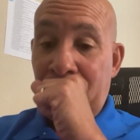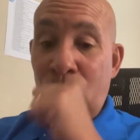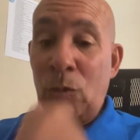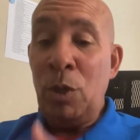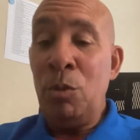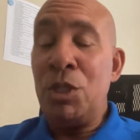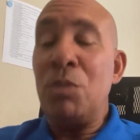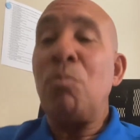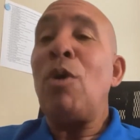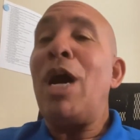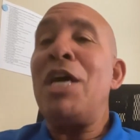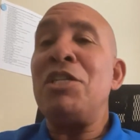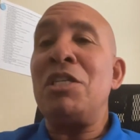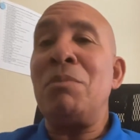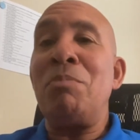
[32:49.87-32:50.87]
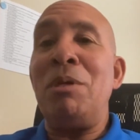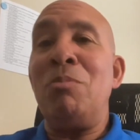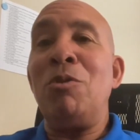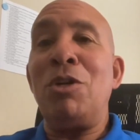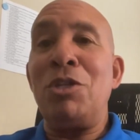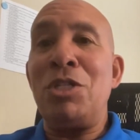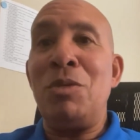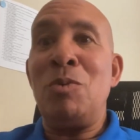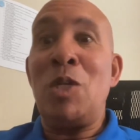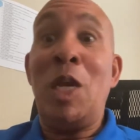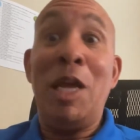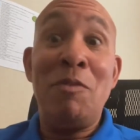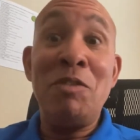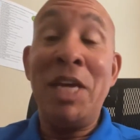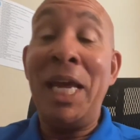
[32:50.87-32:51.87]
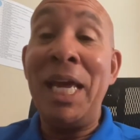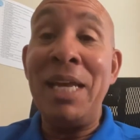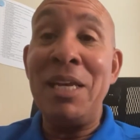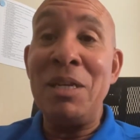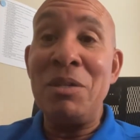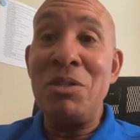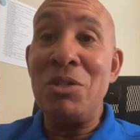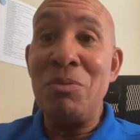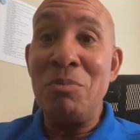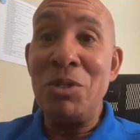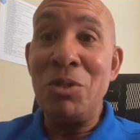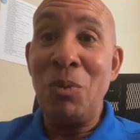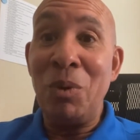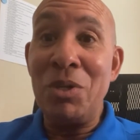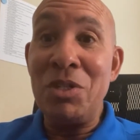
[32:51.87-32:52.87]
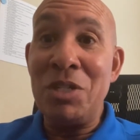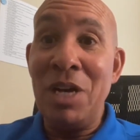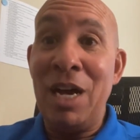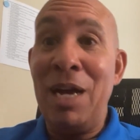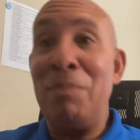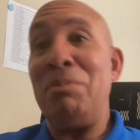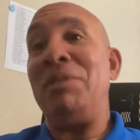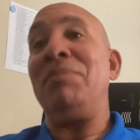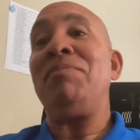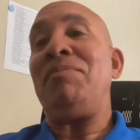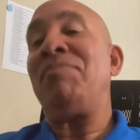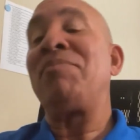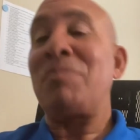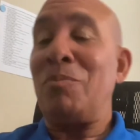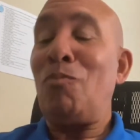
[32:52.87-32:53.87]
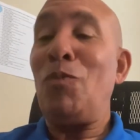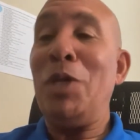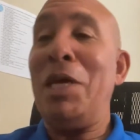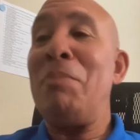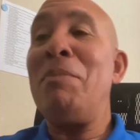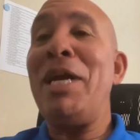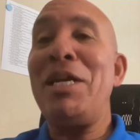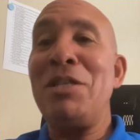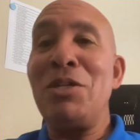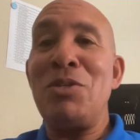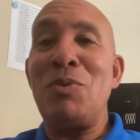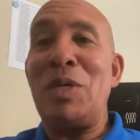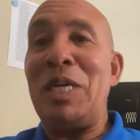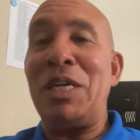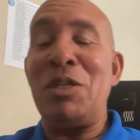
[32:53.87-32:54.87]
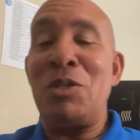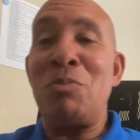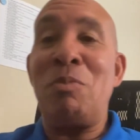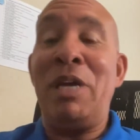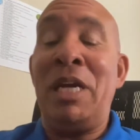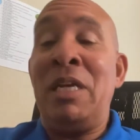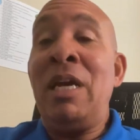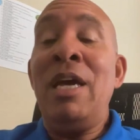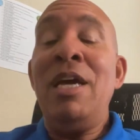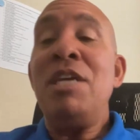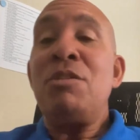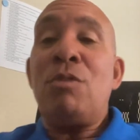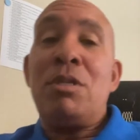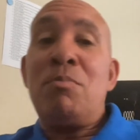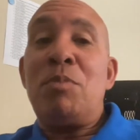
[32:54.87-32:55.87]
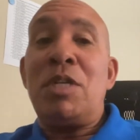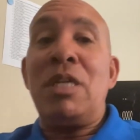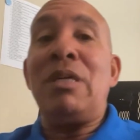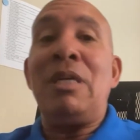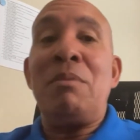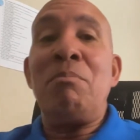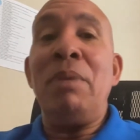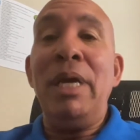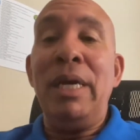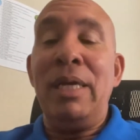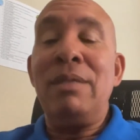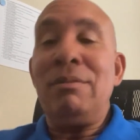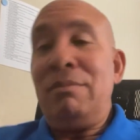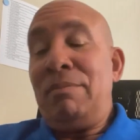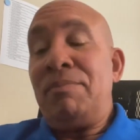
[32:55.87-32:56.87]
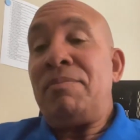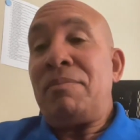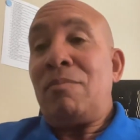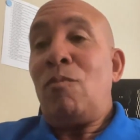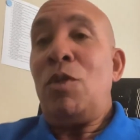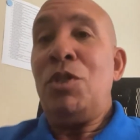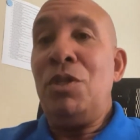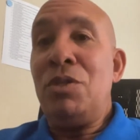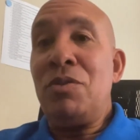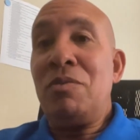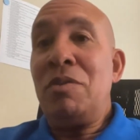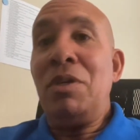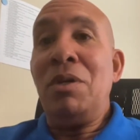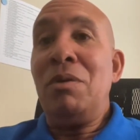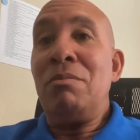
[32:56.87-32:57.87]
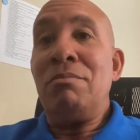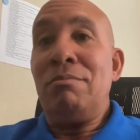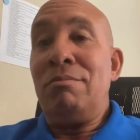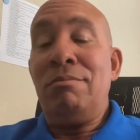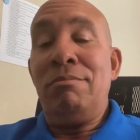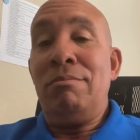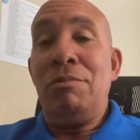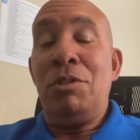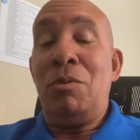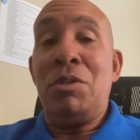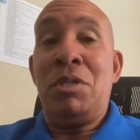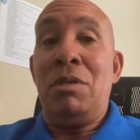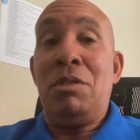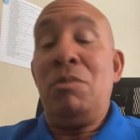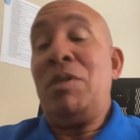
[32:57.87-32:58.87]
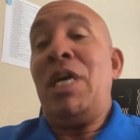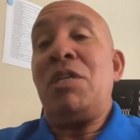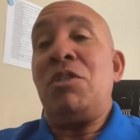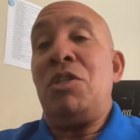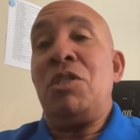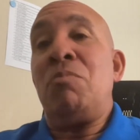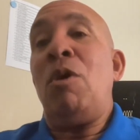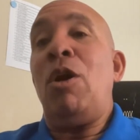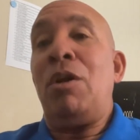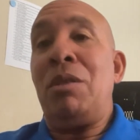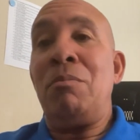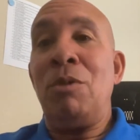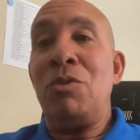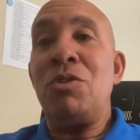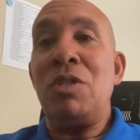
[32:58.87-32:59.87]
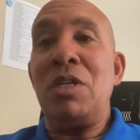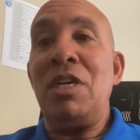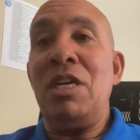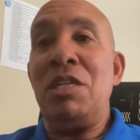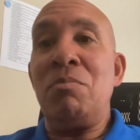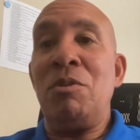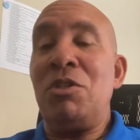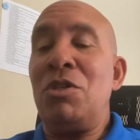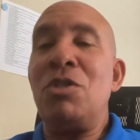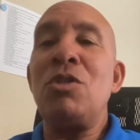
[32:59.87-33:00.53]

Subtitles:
it was surprising to people because she was a left-handed shortstop and had made this ridiculous play. She wasn't particularly big. She's, she was actually smaller than most of the kids, but just